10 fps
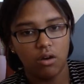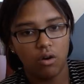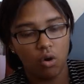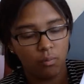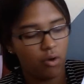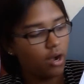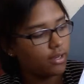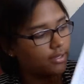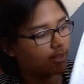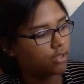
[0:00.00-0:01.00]

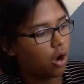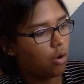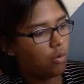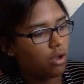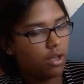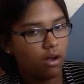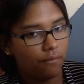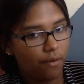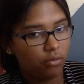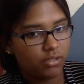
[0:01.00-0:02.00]
homework, so
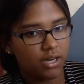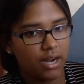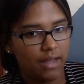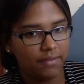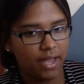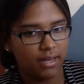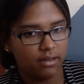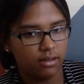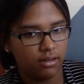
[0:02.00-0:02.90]
folder and then